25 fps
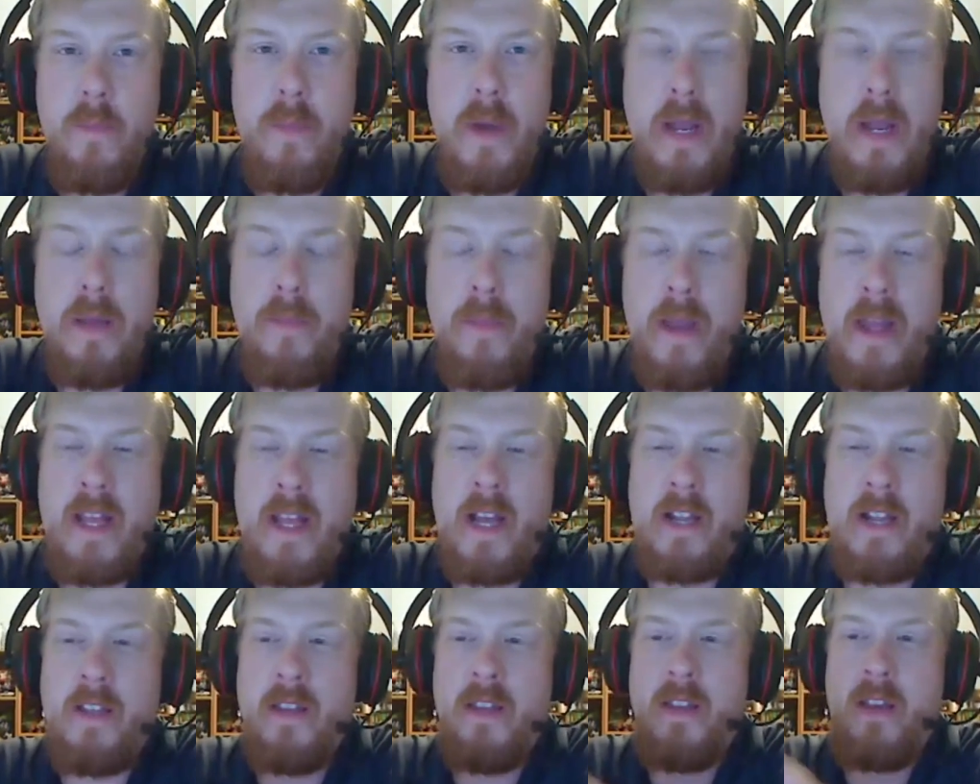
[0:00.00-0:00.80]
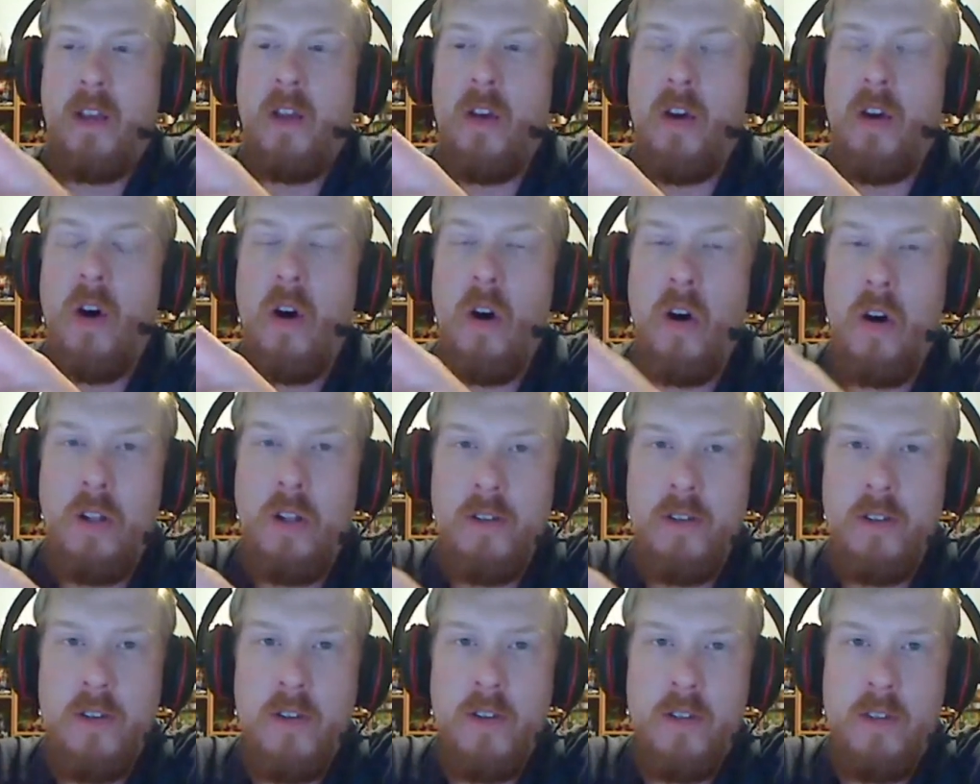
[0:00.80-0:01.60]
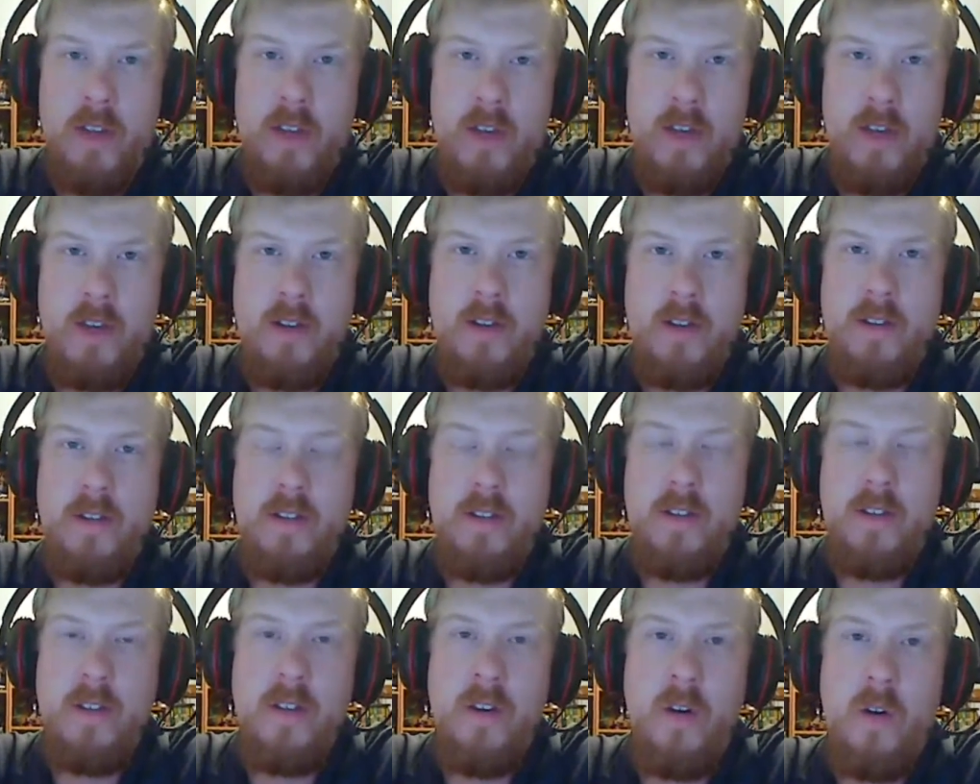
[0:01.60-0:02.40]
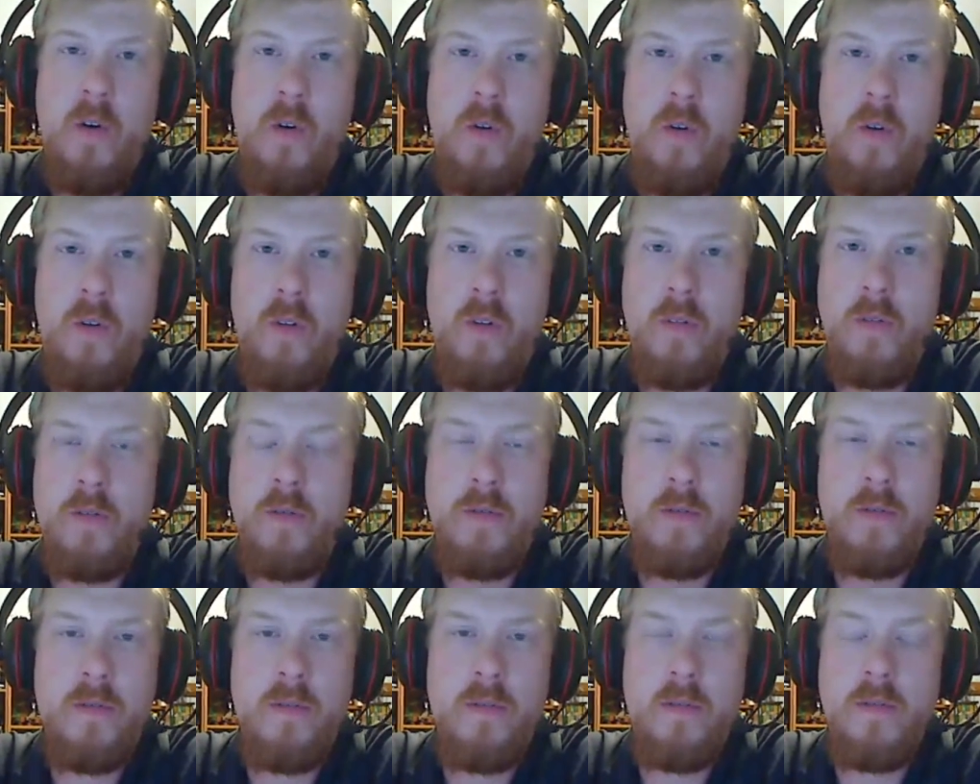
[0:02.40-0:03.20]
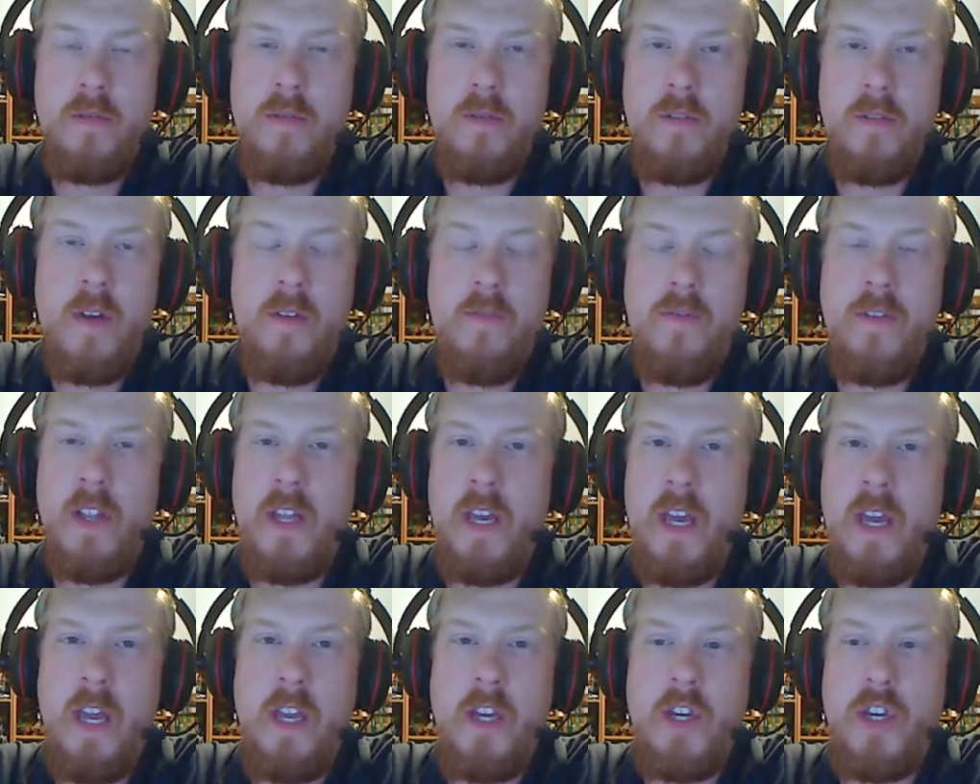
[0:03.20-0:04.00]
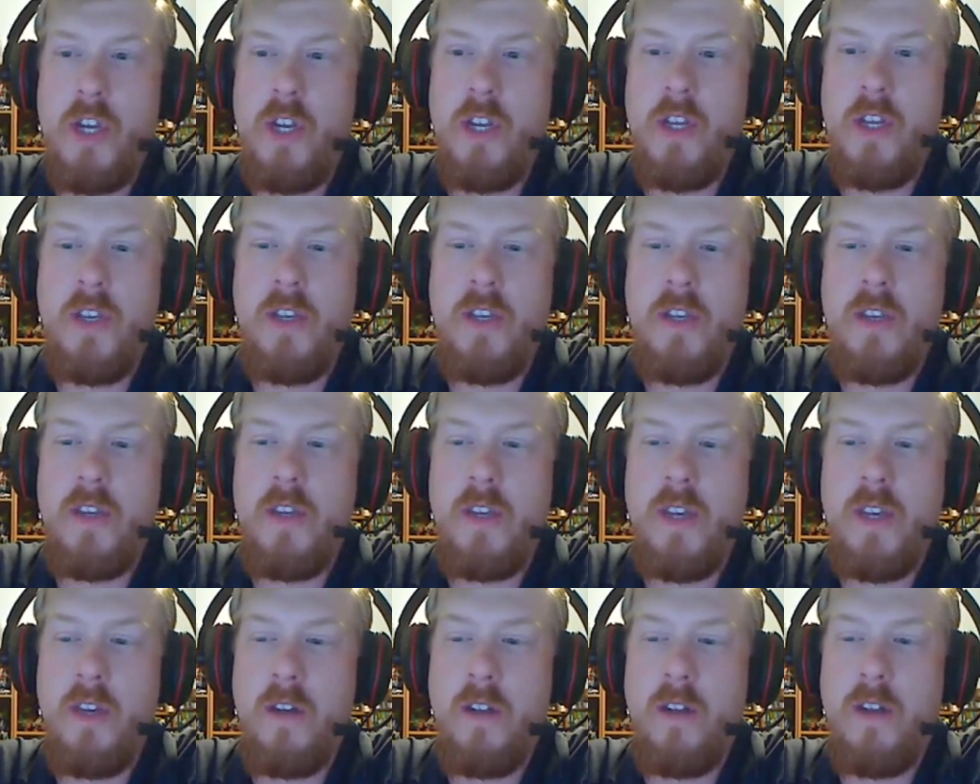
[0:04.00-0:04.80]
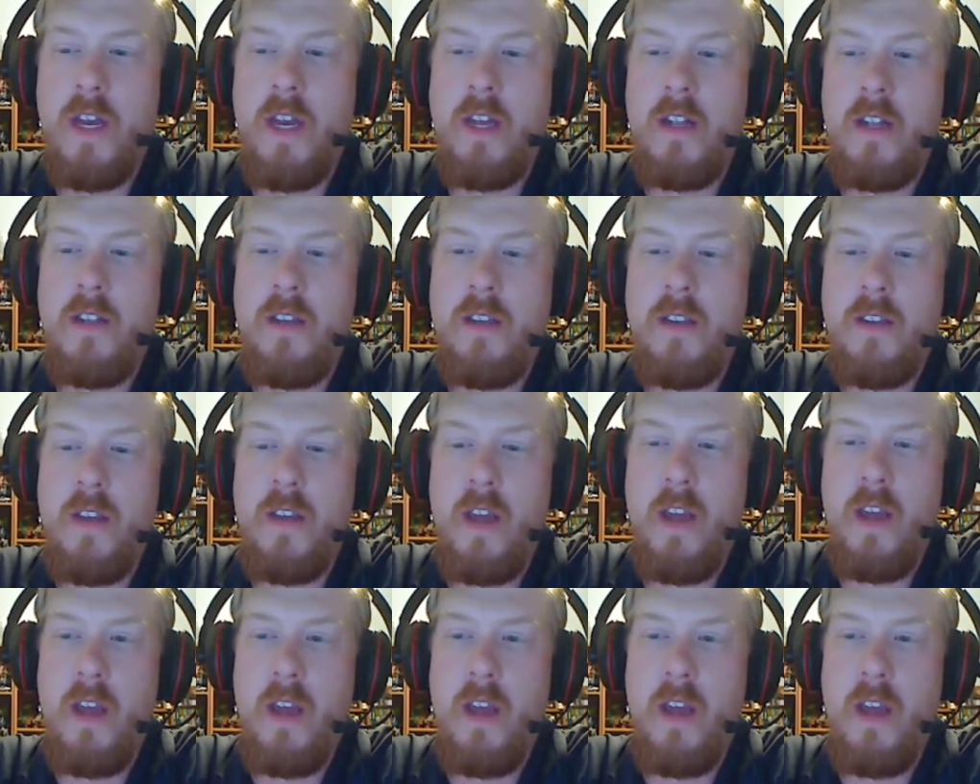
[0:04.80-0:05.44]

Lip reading: many, and that's the call to the whole affiliation is skill dense,